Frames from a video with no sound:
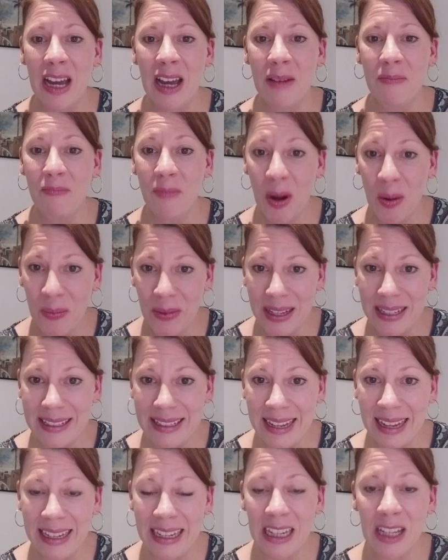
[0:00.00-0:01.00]
moments,
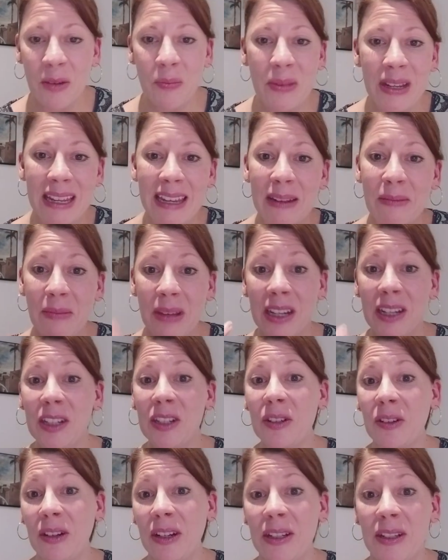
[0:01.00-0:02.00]
and he'll begin
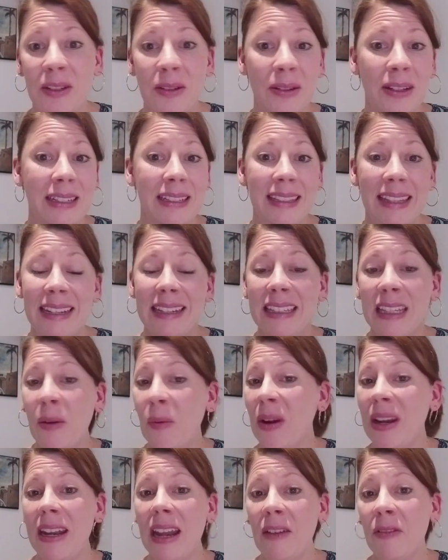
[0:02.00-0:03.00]
ministering to us things that
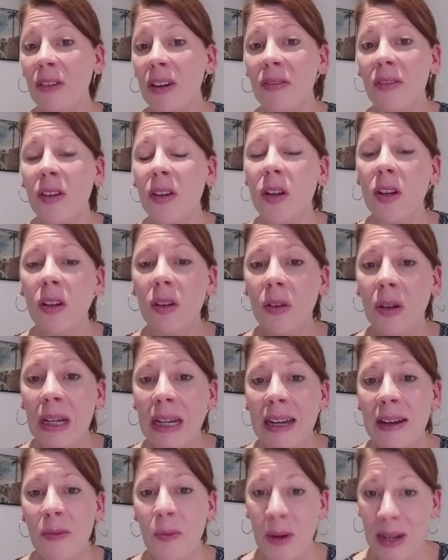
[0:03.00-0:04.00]
we never even knew
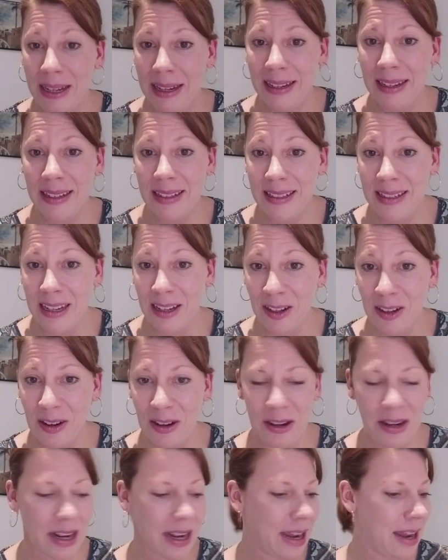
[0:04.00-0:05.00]
we needed to
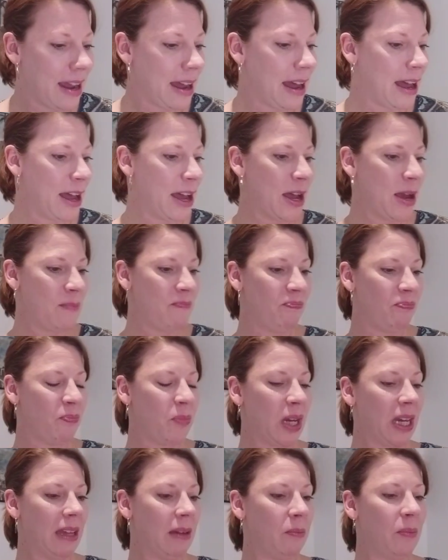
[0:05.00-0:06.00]
learn.
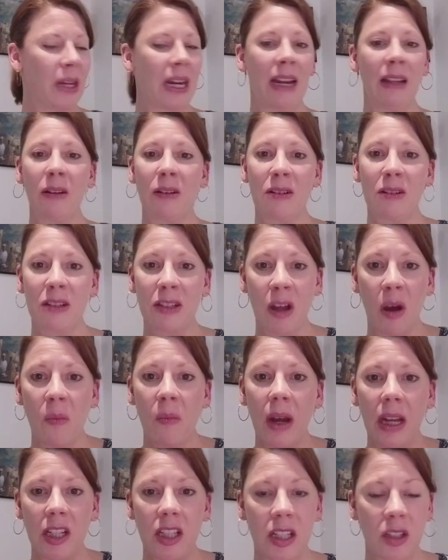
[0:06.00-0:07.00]
But I learned so
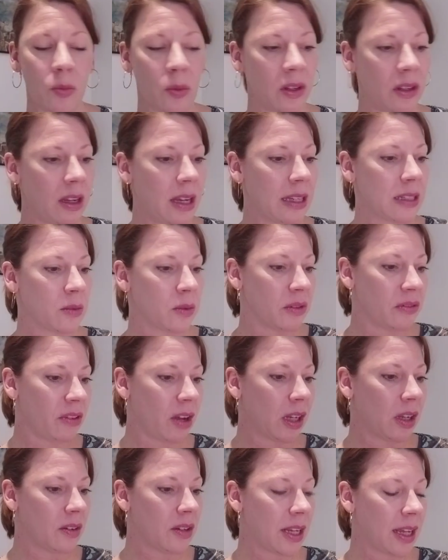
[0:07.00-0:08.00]
much as we
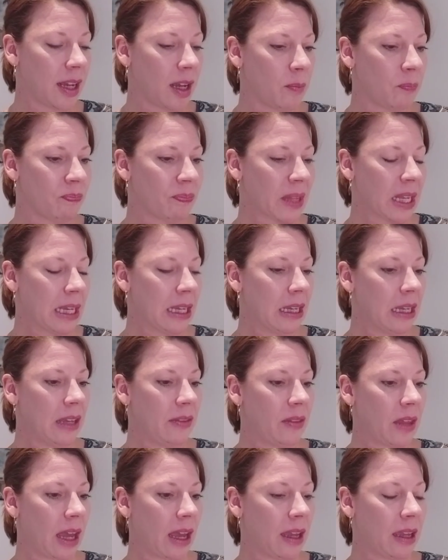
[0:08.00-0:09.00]
followed him in
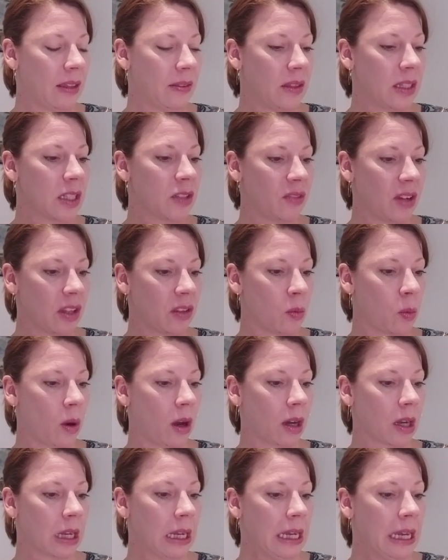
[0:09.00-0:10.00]
this faith
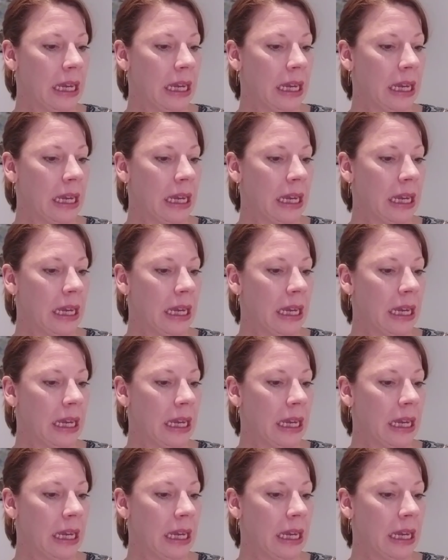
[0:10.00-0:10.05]
walk.